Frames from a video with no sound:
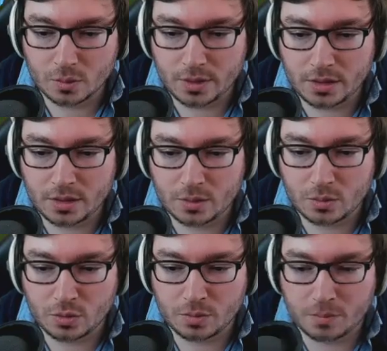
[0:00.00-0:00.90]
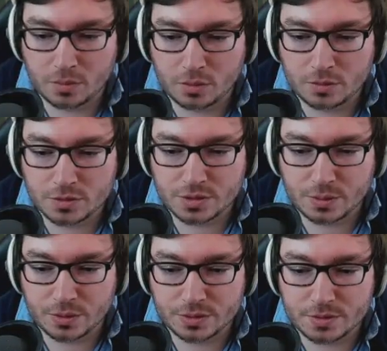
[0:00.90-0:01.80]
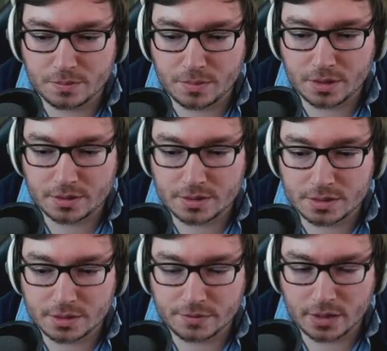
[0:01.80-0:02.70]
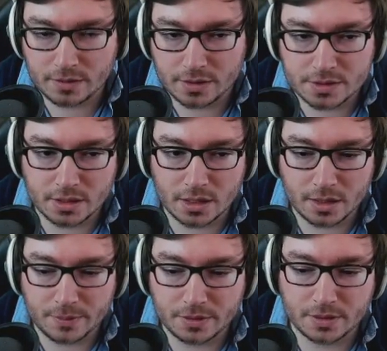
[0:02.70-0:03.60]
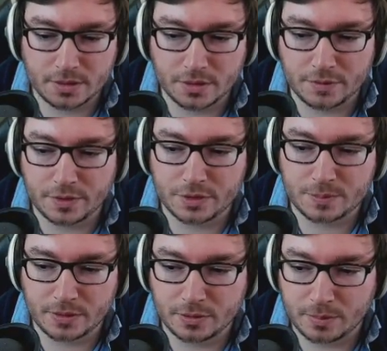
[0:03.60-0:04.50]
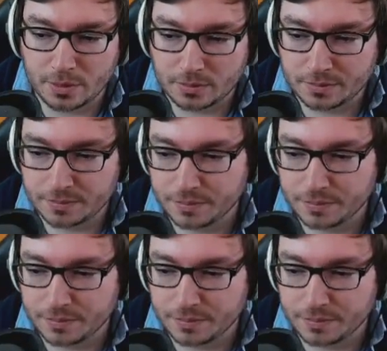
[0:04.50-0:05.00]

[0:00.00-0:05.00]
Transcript: We will move towards mid to see if anything is going to happen and then diverge back to bot.